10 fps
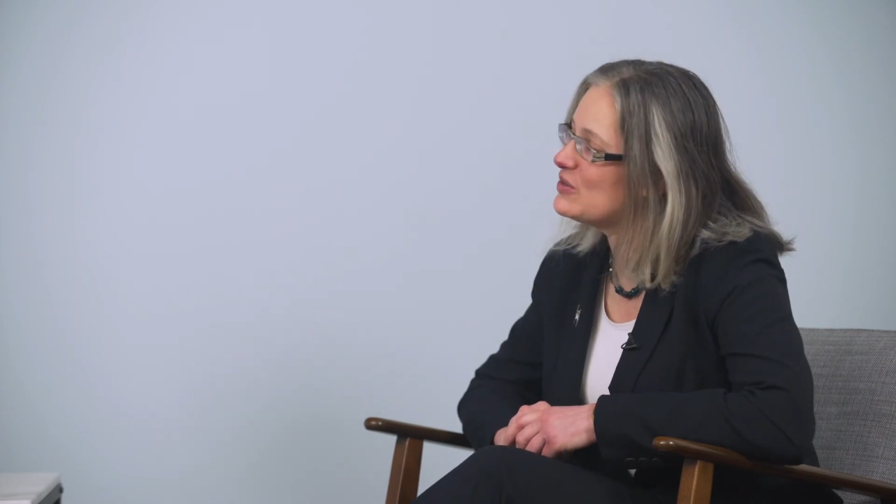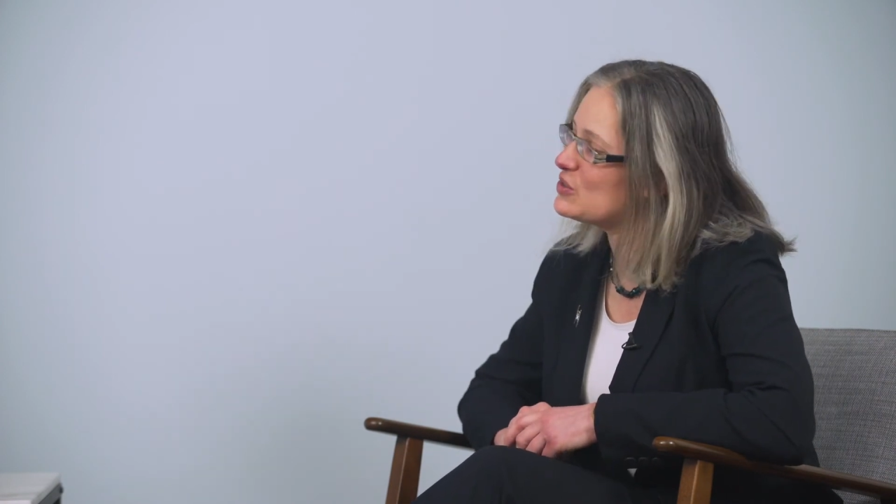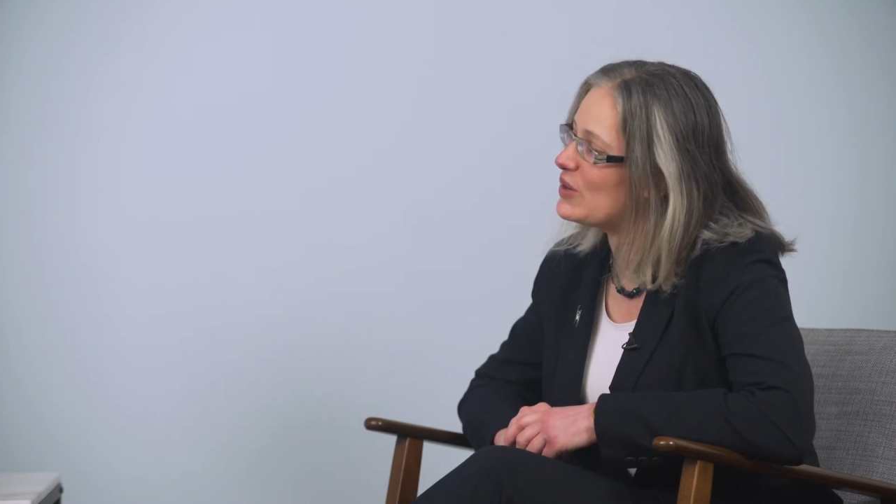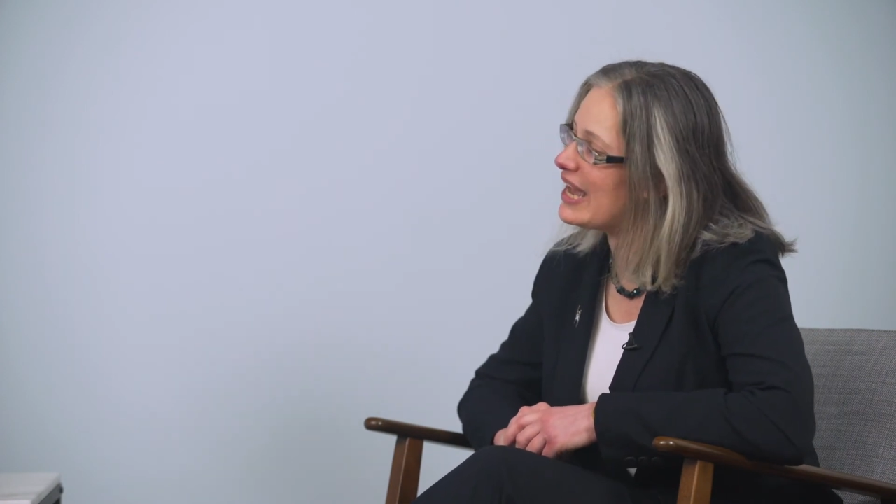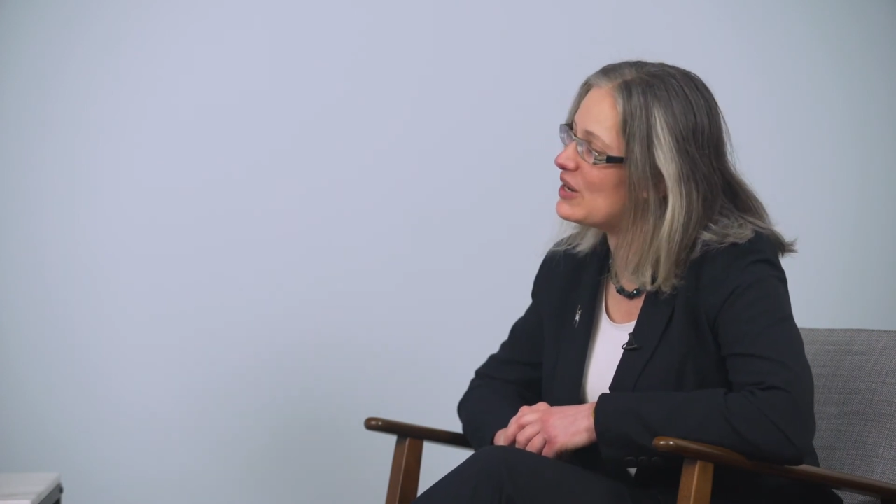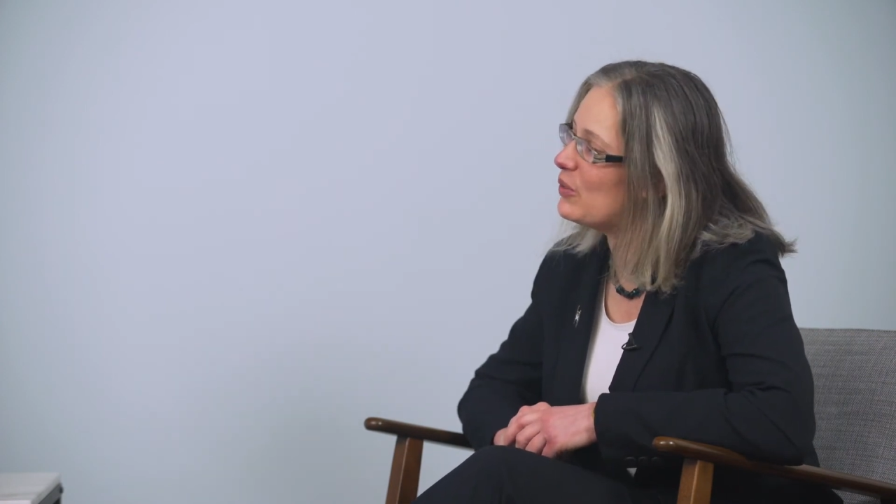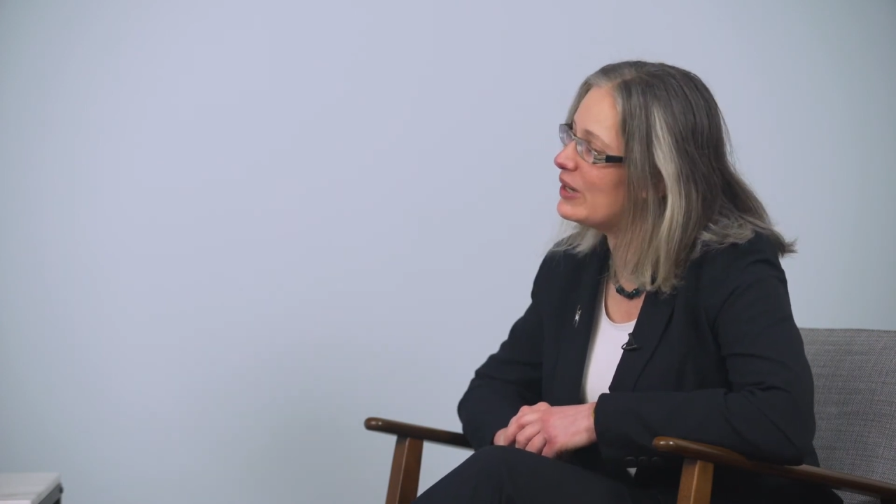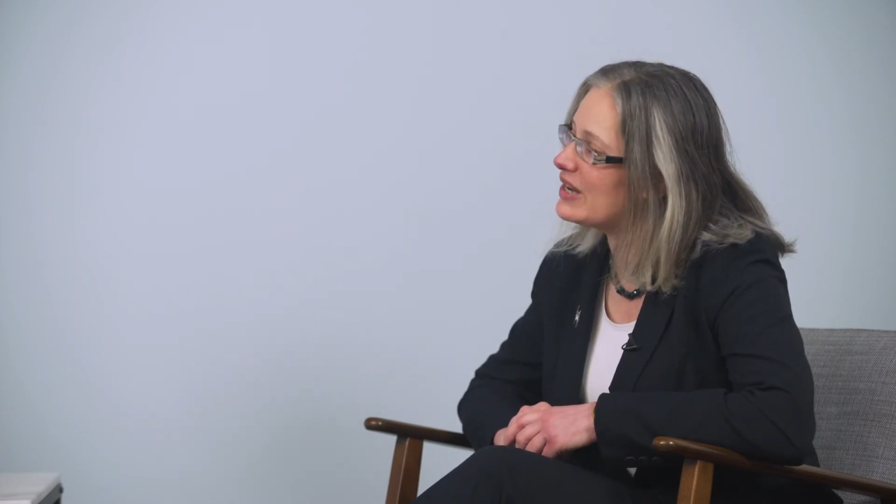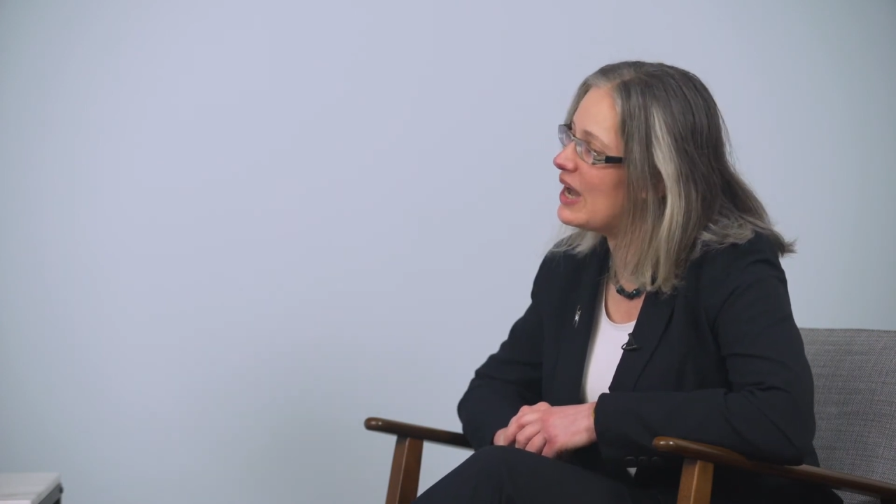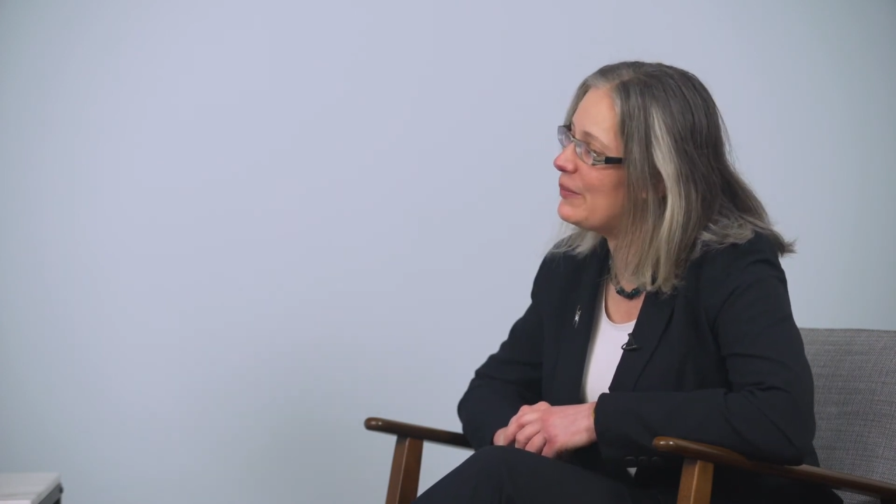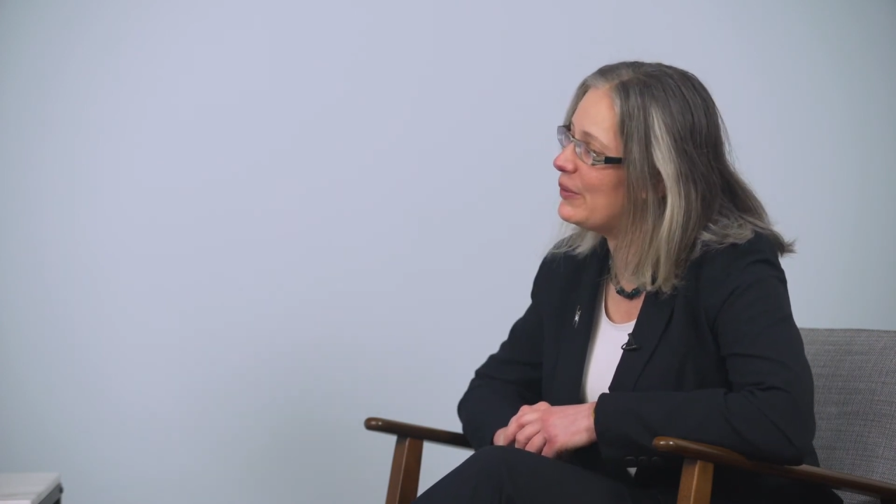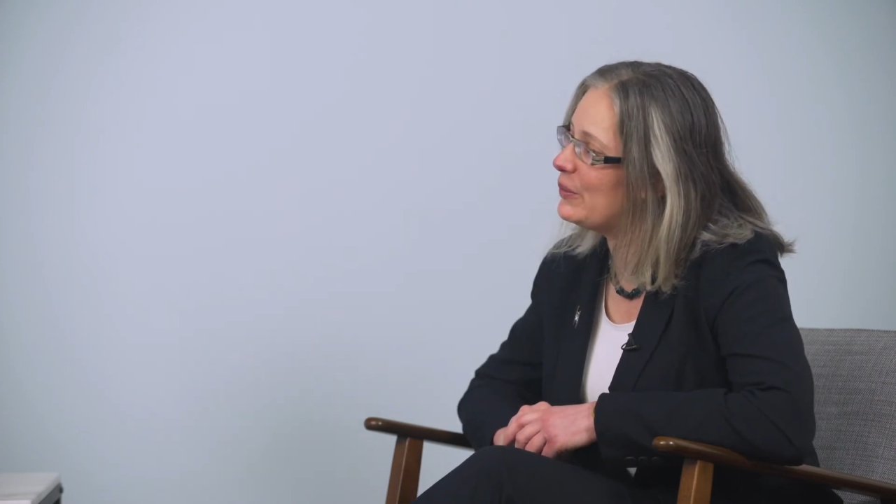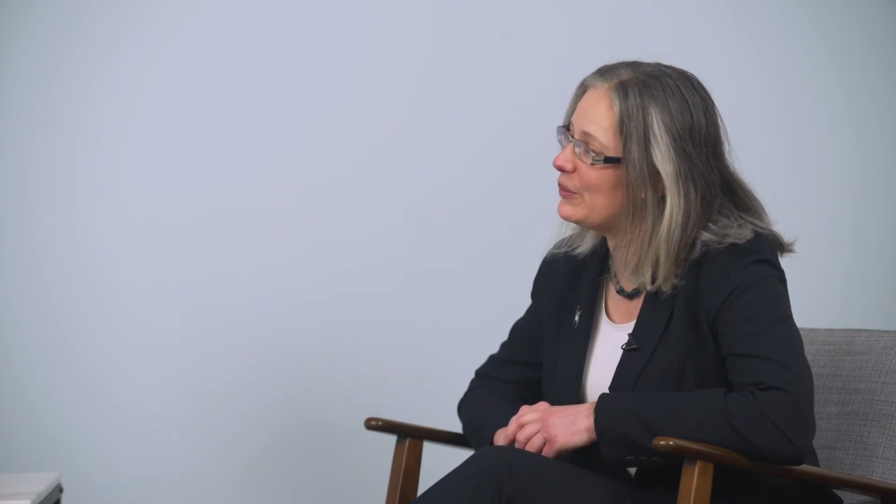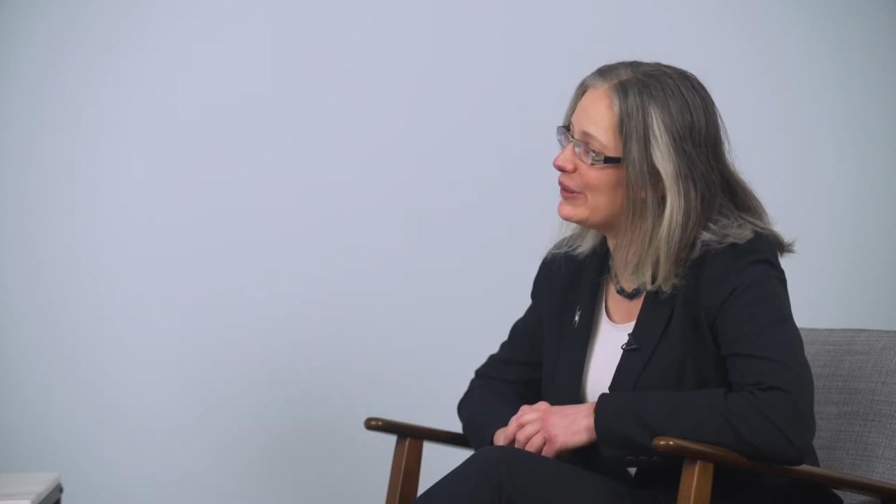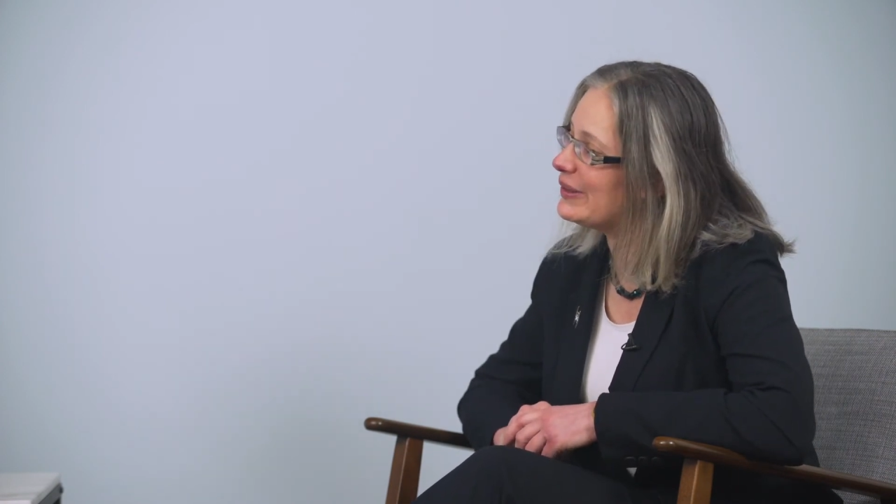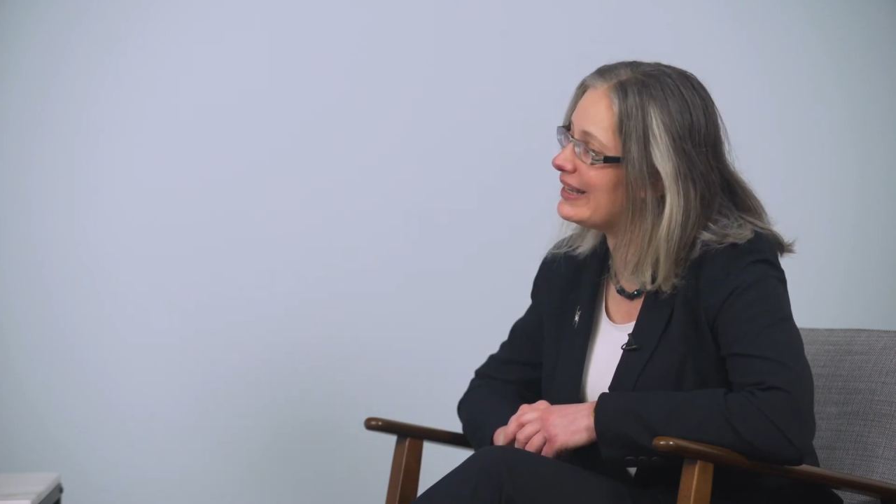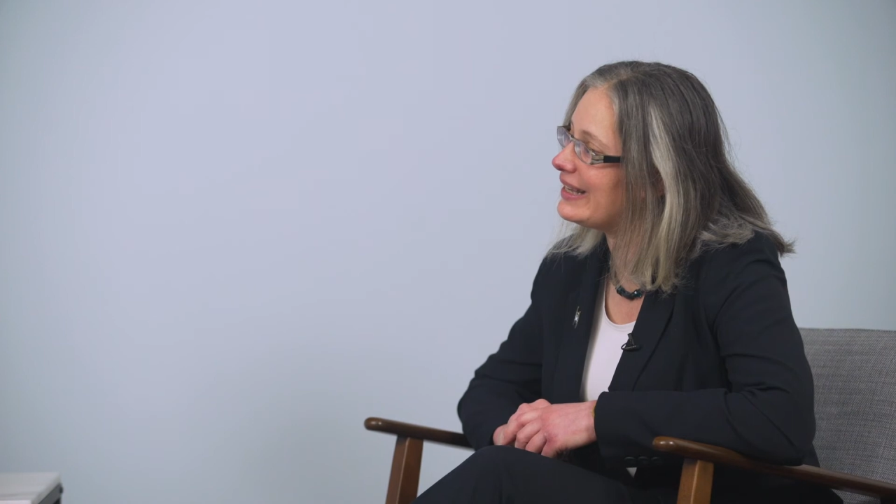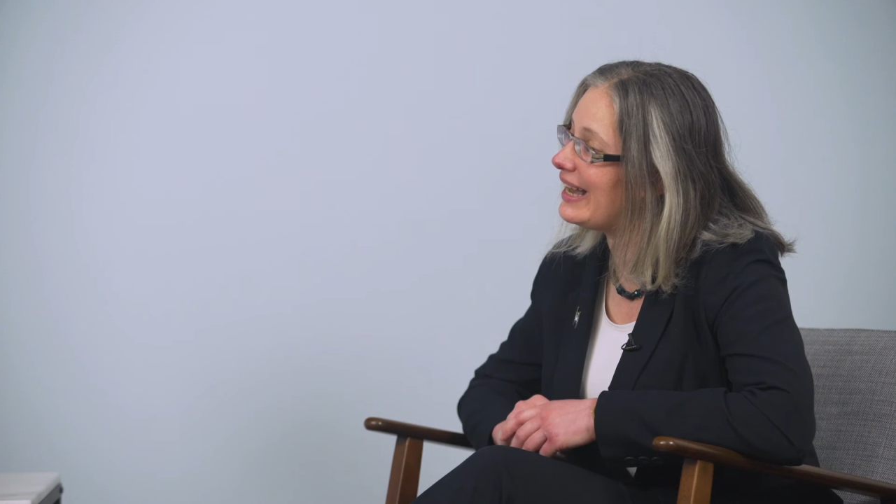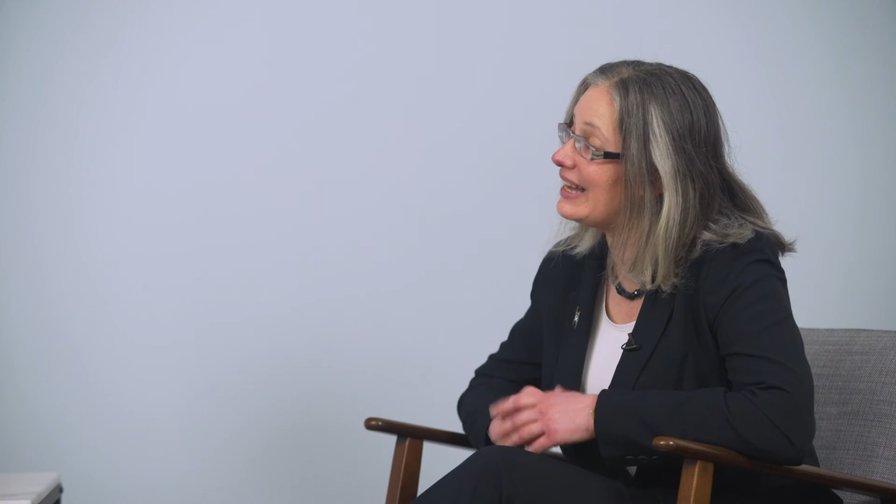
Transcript: So I had one couple where they